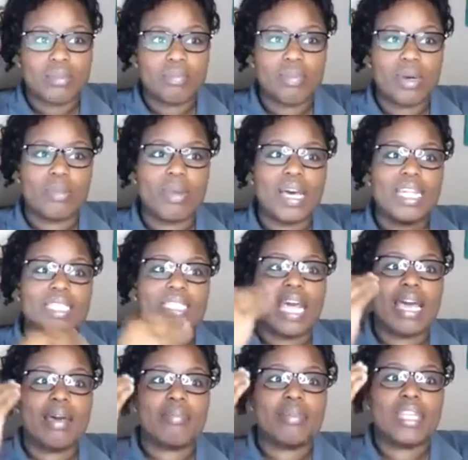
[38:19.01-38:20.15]
But by the
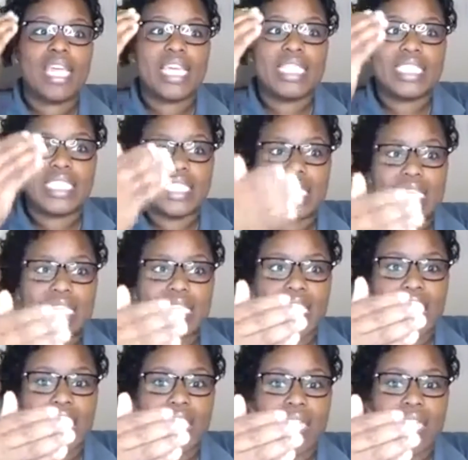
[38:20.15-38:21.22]
time they see that